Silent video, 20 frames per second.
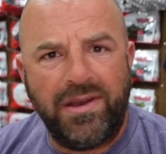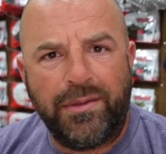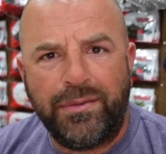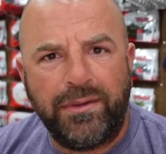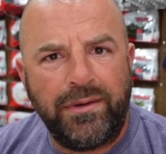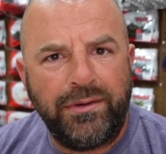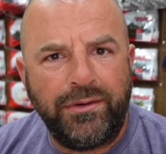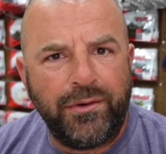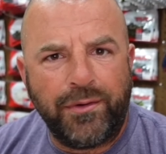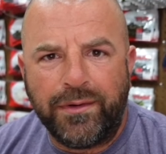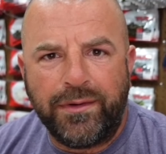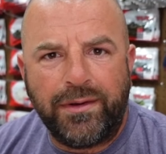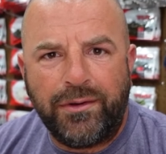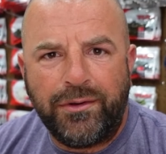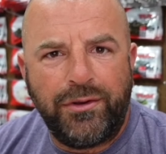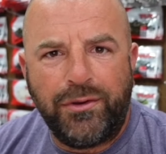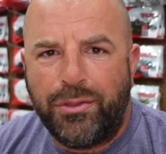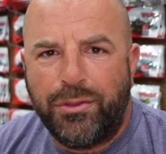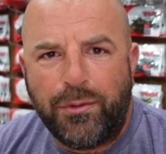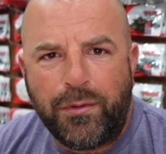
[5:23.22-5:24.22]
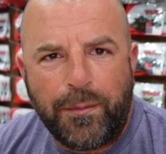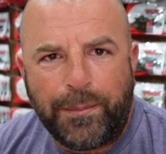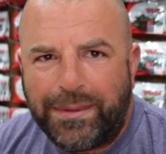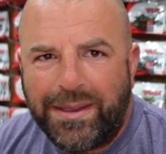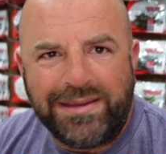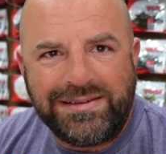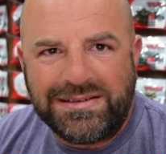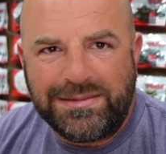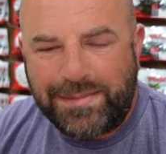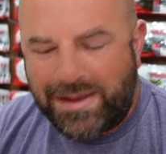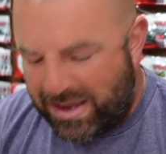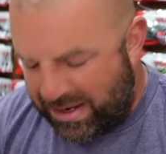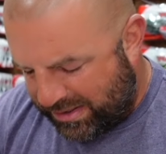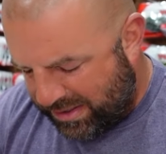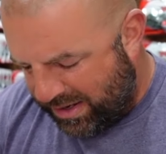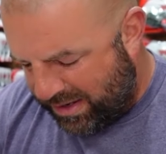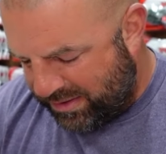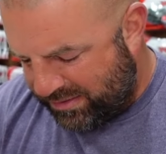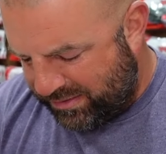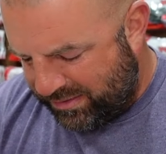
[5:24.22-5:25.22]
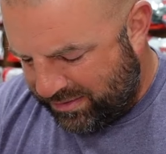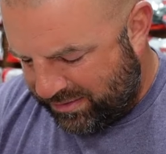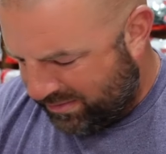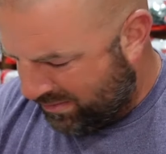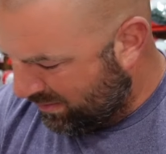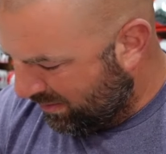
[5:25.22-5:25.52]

nothing through the plastic bag, can you?